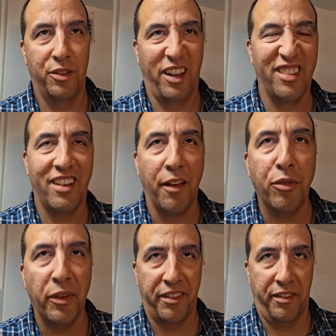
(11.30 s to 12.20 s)
does
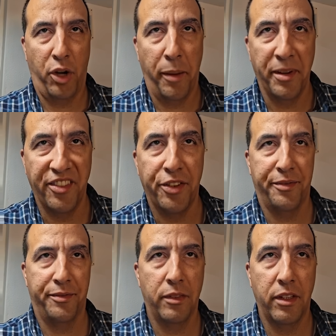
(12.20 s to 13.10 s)
stuff with garbage
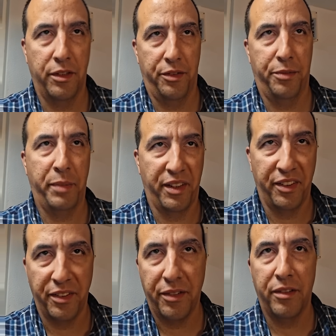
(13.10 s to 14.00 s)
is
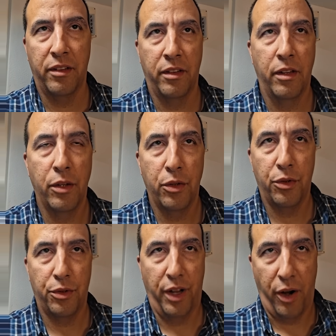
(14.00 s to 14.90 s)
because he's
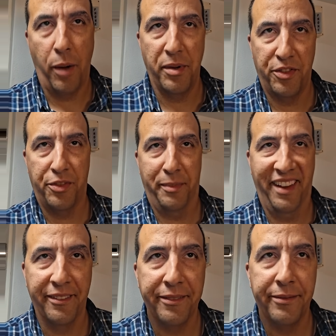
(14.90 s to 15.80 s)
a garbage
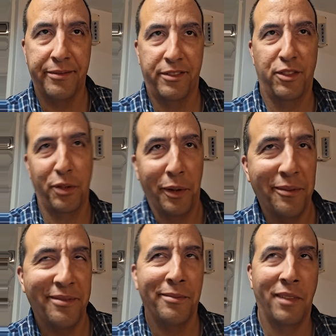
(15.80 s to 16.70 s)
man. So
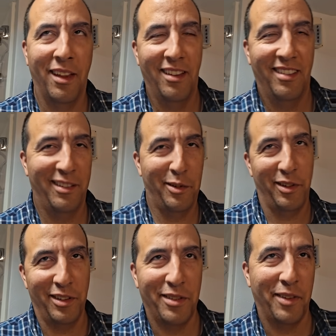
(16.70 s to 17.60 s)

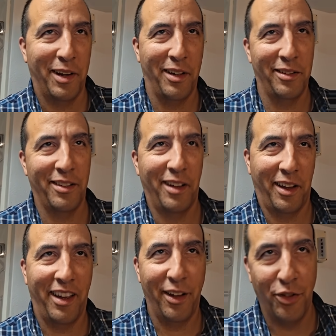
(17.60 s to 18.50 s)
because it's funny because it's
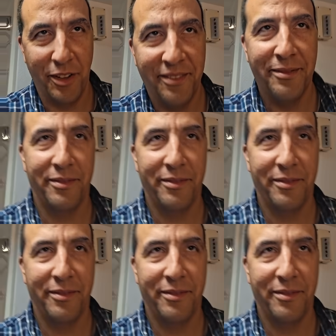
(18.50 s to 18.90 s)
like edgy.